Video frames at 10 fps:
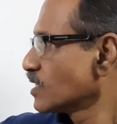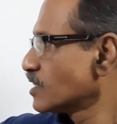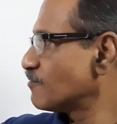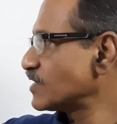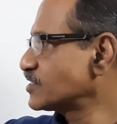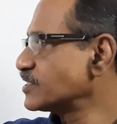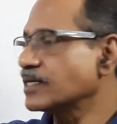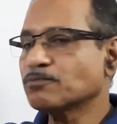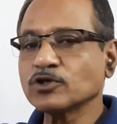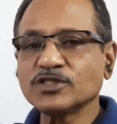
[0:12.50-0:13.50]
The first
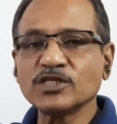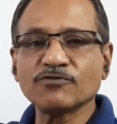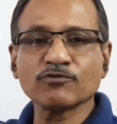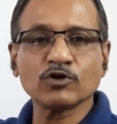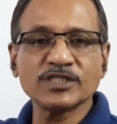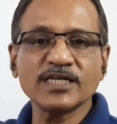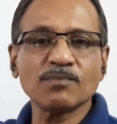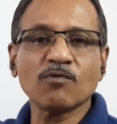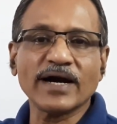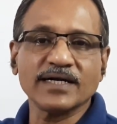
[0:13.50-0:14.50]
sub-question of question
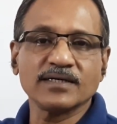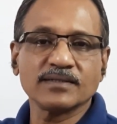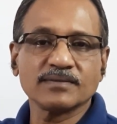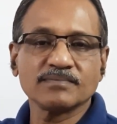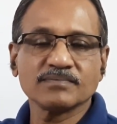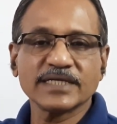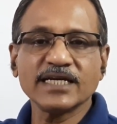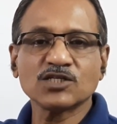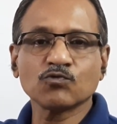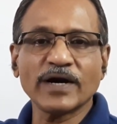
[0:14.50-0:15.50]
number 1, that
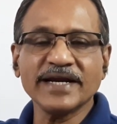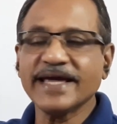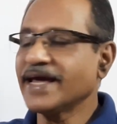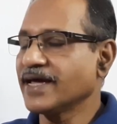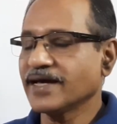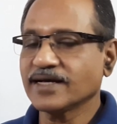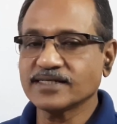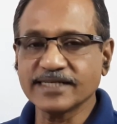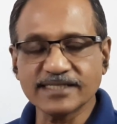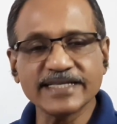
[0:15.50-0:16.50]
is 1A,
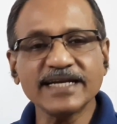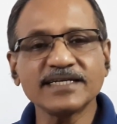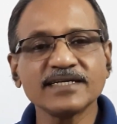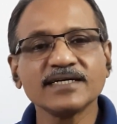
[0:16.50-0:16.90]
says that